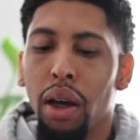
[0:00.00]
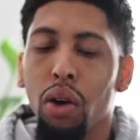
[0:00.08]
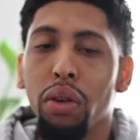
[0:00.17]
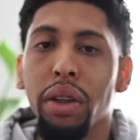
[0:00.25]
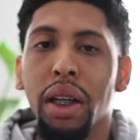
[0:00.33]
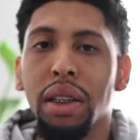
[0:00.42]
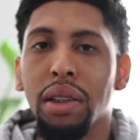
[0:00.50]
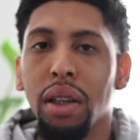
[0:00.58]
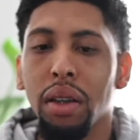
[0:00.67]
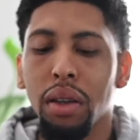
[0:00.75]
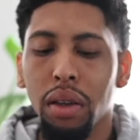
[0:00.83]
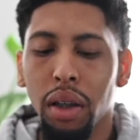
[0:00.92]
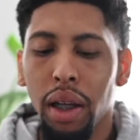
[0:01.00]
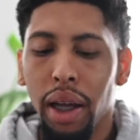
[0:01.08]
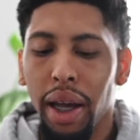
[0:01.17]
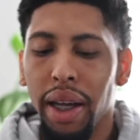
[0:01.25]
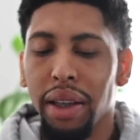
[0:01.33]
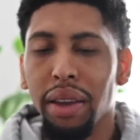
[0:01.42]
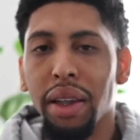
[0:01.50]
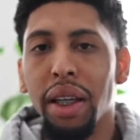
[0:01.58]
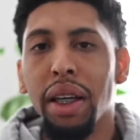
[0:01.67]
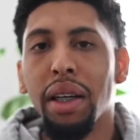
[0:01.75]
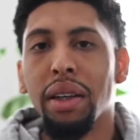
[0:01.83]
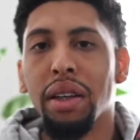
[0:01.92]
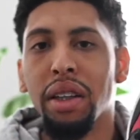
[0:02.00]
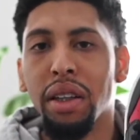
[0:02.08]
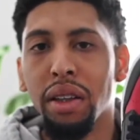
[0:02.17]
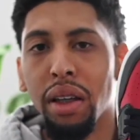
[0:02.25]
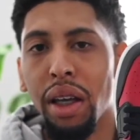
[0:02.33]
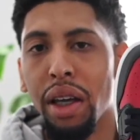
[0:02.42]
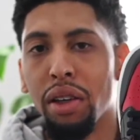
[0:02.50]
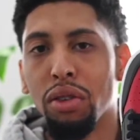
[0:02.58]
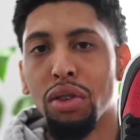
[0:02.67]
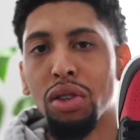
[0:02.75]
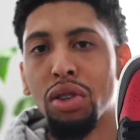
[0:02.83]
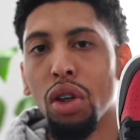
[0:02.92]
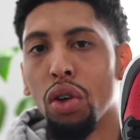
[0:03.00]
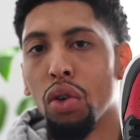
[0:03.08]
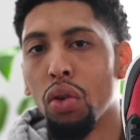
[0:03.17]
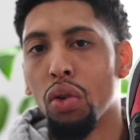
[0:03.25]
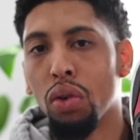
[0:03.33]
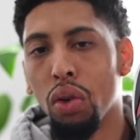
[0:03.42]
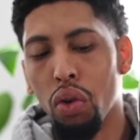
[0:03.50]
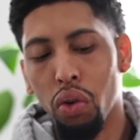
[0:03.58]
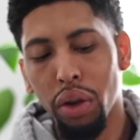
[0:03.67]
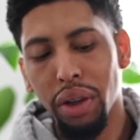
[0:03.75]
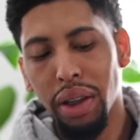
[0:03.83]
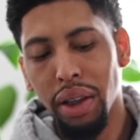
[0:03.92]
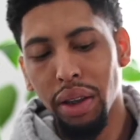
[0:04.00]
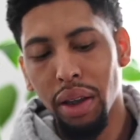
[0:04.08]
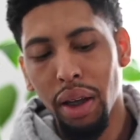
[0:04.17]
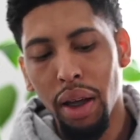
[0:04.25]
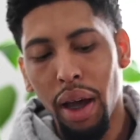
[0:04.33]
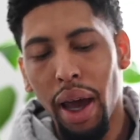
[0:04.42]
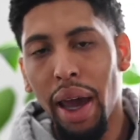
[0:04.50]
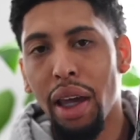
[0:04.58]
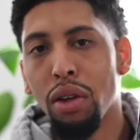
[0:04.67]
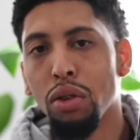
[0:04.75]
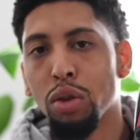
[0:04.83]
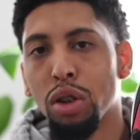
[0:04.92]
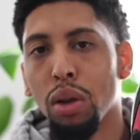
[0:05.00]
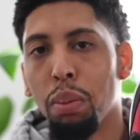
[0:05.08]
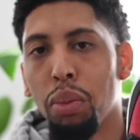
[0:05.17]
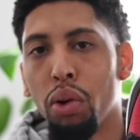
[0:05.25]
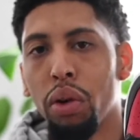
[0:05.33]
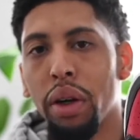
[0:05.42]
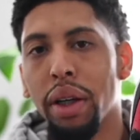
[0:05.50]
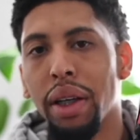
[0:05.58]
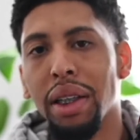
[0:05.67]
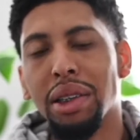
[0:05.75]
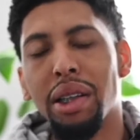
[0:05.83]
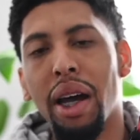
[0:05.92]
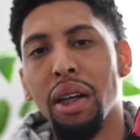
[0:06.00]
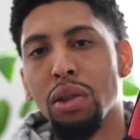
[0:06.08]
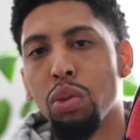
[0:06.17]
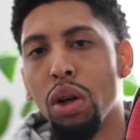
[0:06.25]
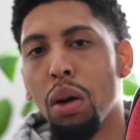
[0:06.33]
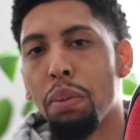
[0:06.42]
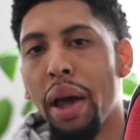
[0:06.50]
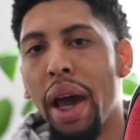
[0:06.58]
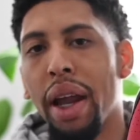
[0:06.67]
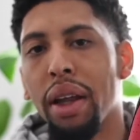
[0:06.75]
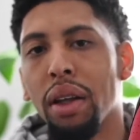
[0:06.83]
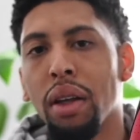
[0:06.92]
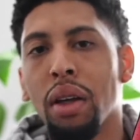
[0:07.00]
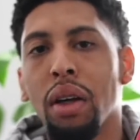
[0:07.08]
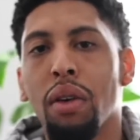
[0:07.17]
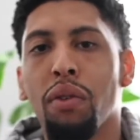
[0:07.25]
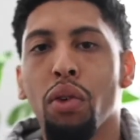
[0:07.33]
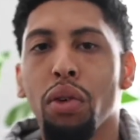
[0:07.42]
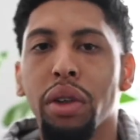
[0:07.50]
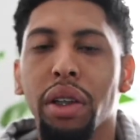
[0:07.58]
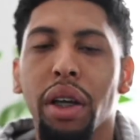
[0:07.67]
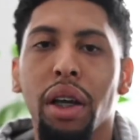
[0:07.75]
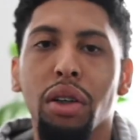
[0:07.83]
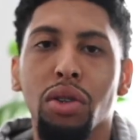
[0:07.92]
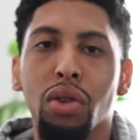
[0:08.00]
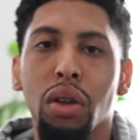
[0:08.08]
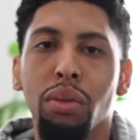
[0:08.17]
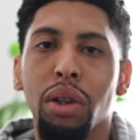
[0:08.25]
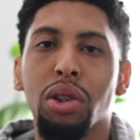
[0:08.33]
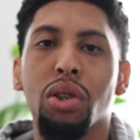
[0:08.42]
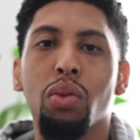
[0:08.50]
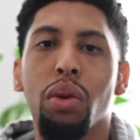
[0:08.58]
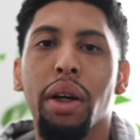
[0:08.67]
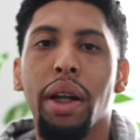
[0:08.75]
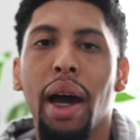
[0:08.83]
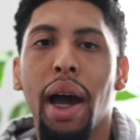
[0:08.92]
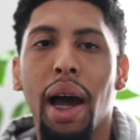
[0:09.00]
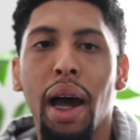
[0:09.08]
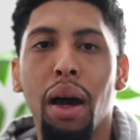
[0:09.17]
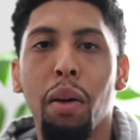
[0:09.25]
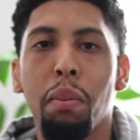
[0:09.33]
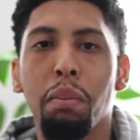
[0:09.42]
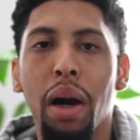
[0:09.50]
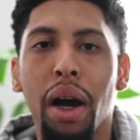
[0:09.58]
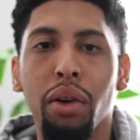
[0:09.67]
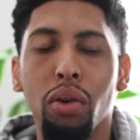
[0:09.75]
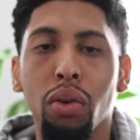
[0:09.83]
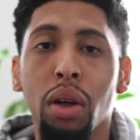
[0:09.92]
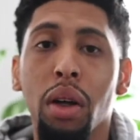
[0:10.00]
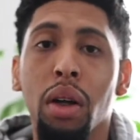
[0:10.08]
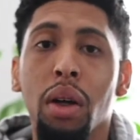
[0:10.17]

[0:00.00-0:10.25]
on that tongue. And then the inner sole or the ankle support is not as well padded for the Air Jordan Retro 1 High model.